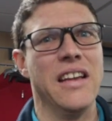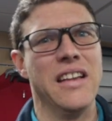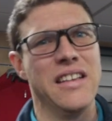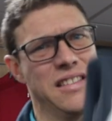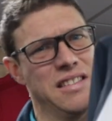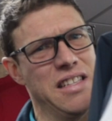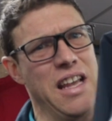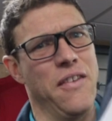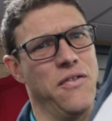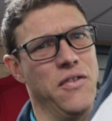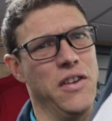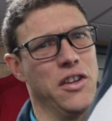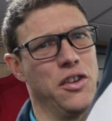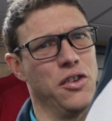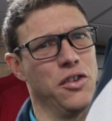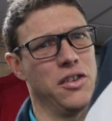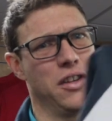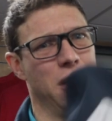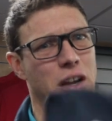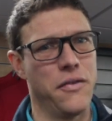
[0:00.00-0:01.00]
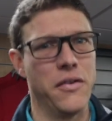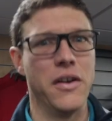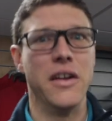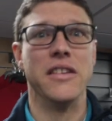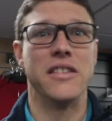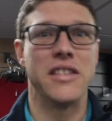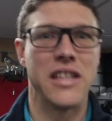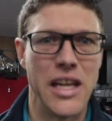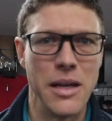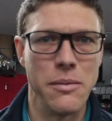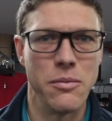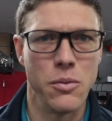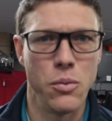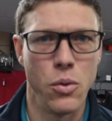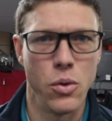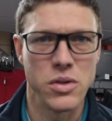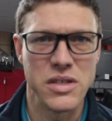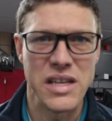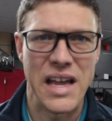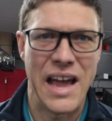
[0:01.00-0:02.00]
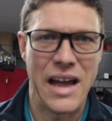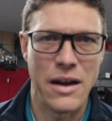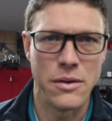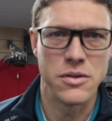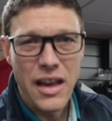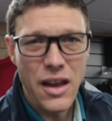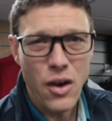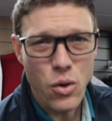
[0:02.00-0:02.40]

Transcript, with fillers: it's definitely good enough to keep the water out.